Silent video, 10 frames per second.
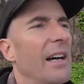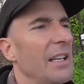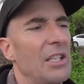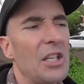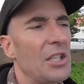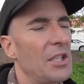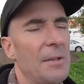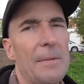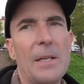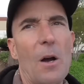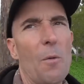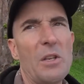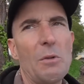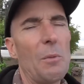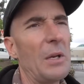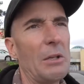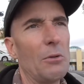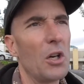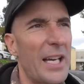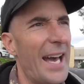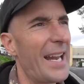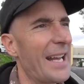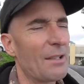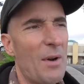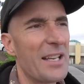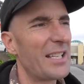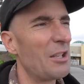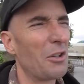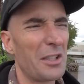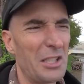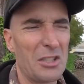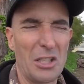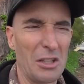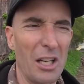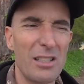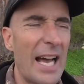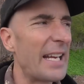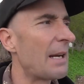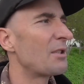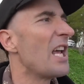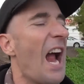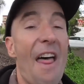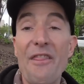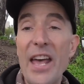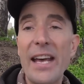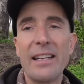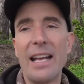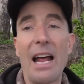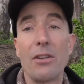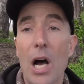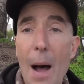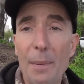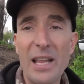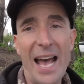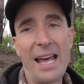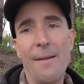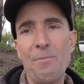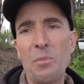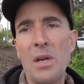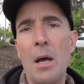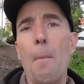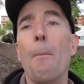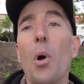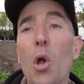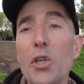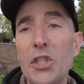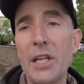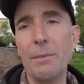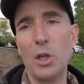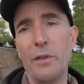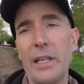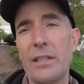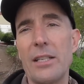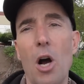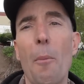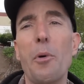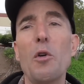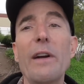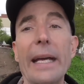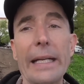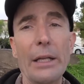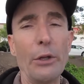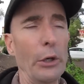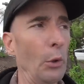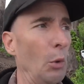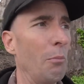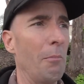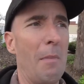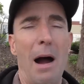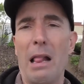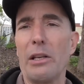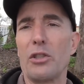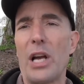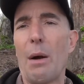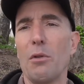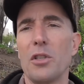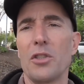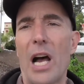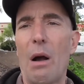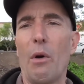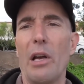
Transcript: it just, you know, when you look at it, that's why I say you look at these little tiny numbers, and then on top of that, bullshit movies that don't prove anything. Ooh, Miley Cyrus's eye